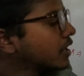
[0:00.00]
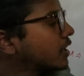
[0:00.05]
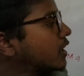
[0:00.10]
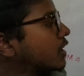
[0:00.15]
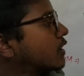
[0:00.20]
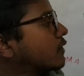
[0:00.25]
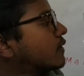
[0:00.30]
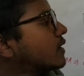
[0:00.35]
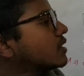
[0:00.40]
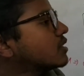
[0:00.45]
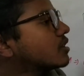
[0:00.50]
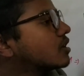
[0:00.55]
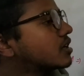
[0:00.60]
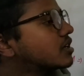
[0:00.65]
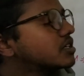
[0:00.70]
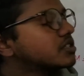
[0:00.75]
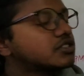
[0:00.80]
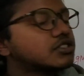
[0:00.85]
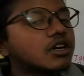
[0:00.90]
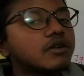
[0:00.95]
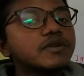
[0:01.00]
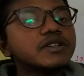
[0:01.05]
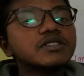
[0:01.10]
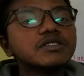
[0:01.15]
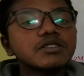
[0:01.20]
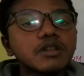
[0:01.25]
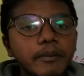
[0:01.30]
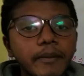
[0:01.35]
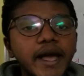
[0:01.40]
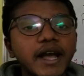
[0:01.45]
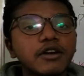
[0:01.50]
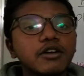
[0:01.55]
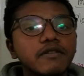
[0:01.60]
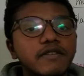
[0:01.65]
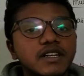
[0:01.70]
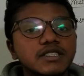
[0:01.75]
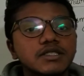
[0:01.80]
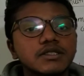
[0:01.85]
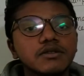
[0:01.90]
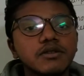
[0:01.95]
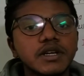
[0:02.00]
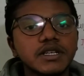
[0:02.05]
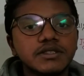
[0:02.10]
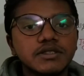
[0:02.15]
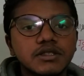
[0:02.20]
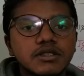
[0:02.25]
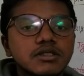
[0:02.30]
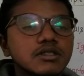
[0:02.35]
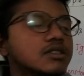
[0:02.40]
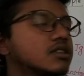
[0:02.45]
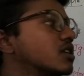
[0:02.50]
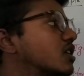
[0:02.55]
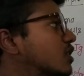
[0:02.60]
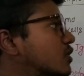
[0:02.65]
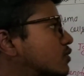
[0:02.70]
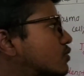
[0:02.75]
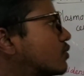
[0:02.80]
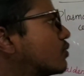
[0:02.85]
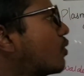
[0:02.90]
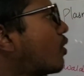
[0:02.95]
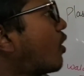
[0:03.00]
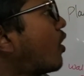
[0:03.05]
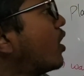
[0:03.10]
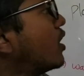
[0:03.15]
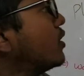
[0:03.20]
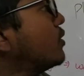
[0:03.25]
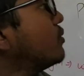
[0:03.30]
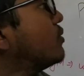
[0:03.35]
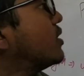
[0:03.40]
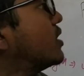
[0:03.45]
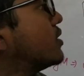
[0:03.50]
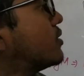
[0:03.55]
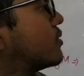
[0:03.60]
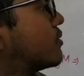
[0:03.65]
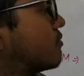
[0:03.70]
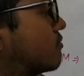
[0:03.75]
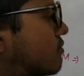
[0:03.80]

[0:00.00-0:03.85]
Even the disturbance in the microvasculatures. So all you need,